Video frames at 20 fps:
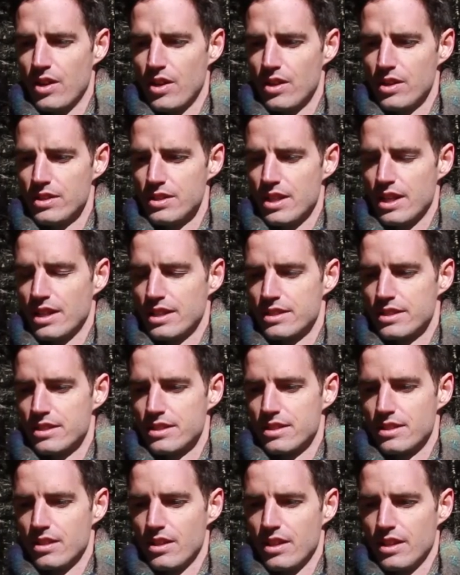
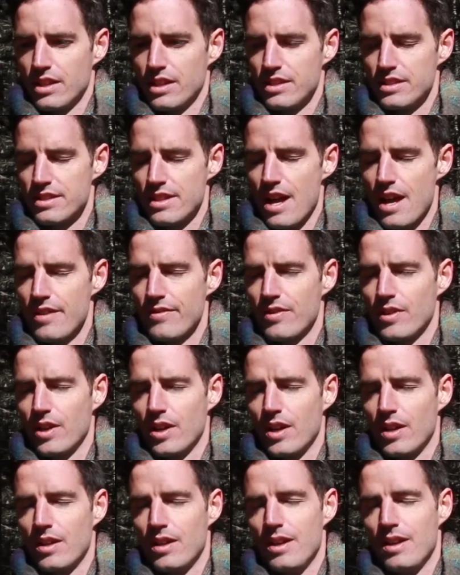context like East
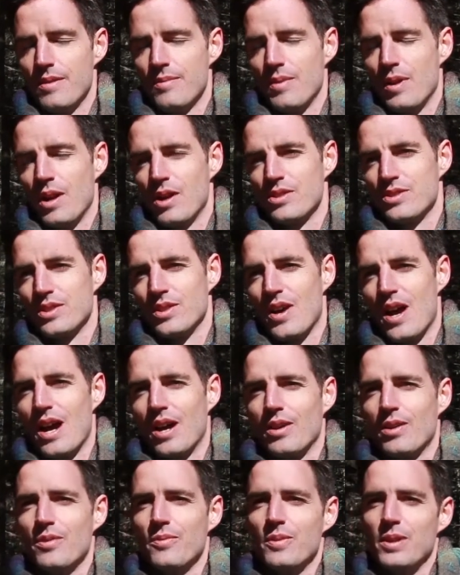Africa, but also
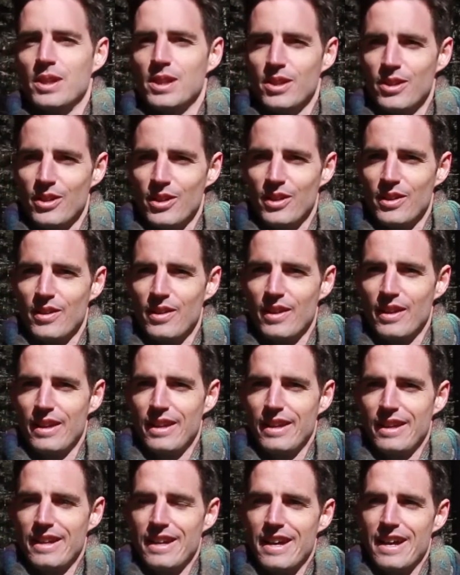how can we learn
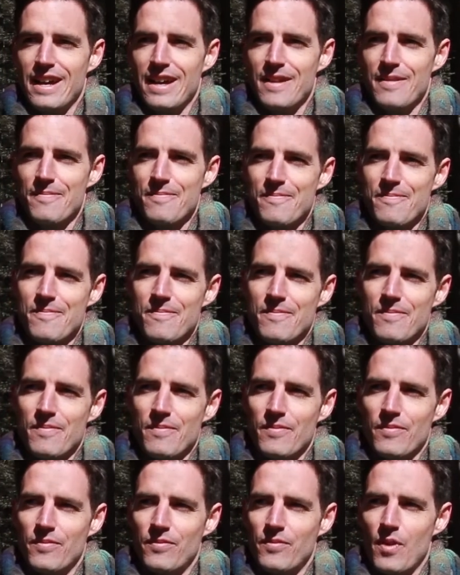um,
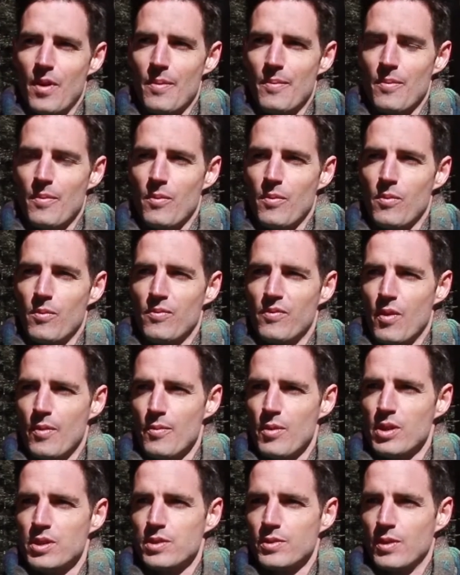from,
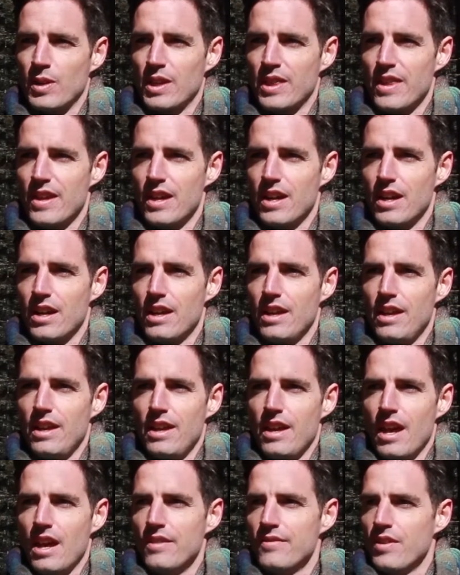from what's worked there
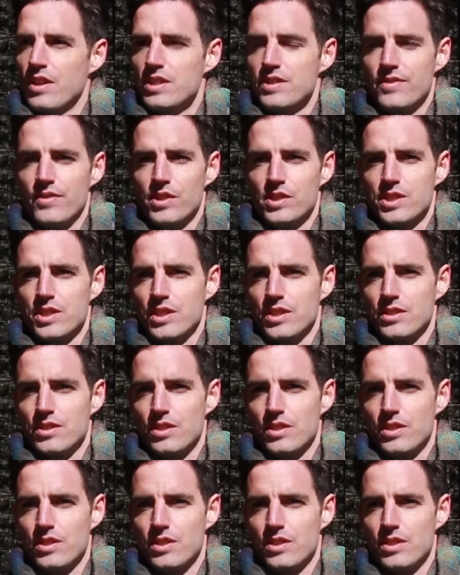and vice versa.